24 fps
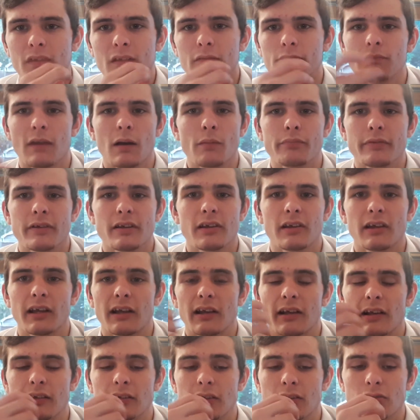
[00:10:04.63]
My
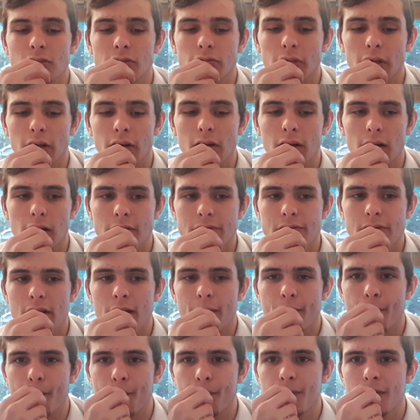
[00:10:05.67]
brain clicks off like that, and
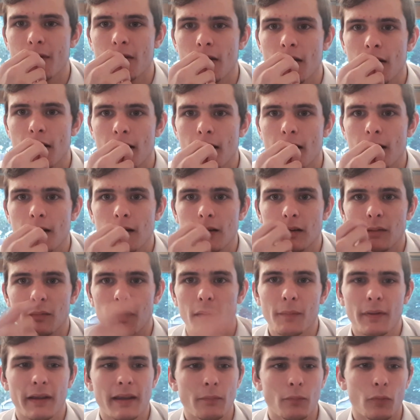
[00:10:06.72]
then
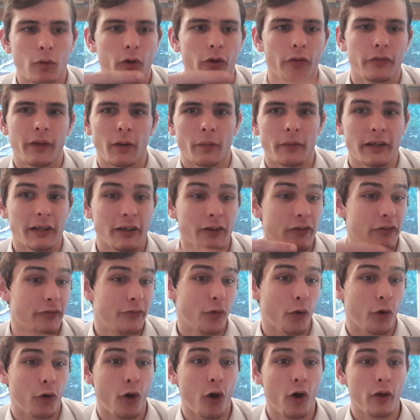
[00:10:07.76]
mama came looking down here, just
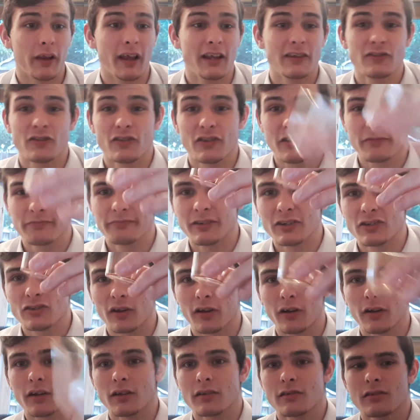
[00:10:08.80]
fuck all that, just a
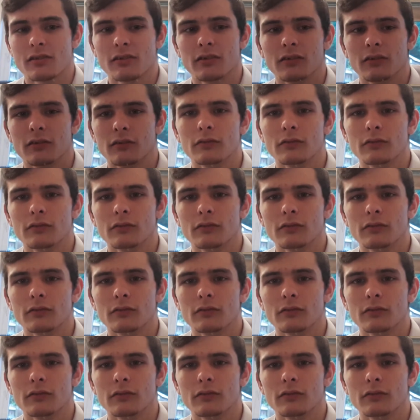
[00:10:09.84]
shot glass.